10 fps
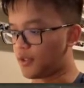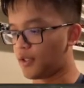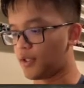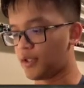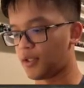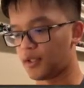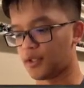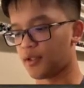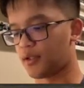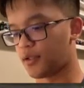
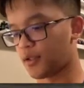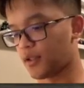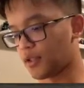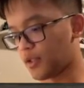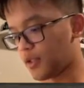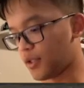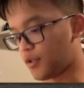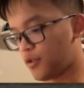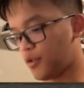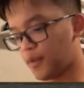and 2
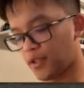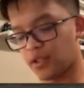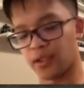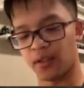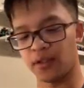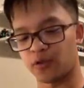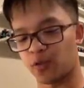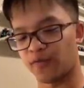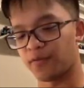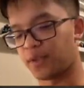Bakugan Elites,
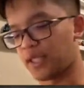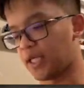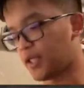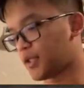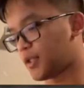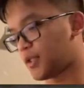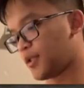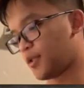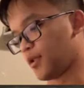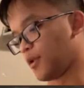one of them being Hex.
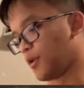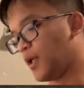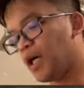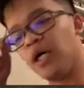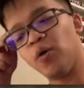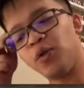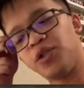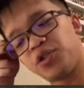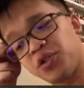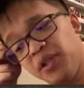So, we
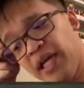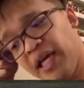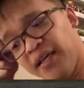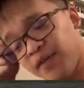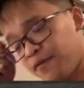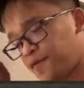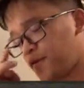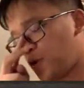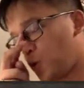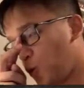should have
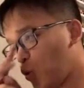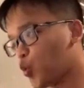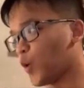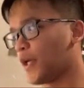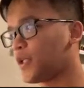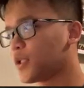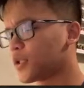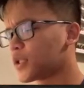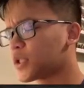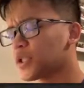2
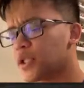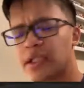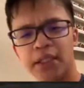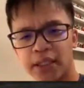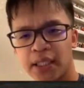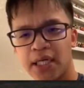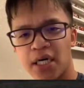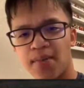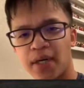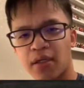regular
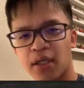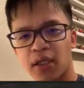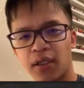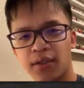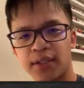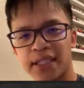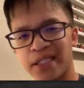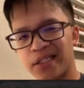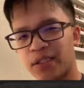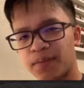Bakugan Elites
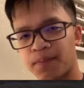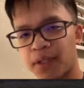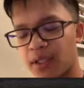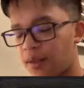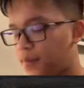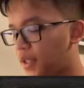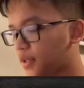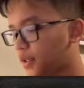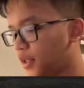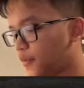in this
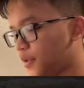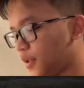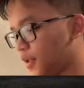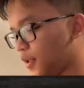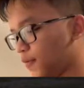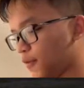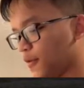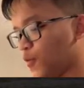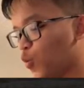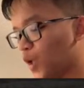box left.
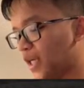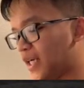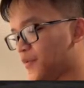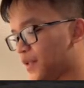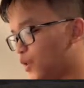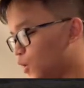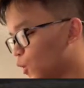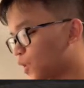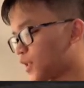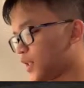From what I've been
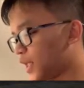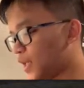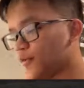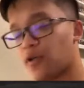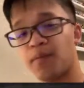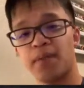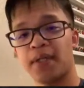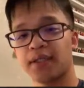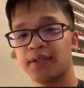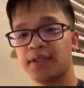noticing out of all my
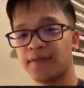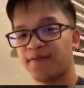boxes,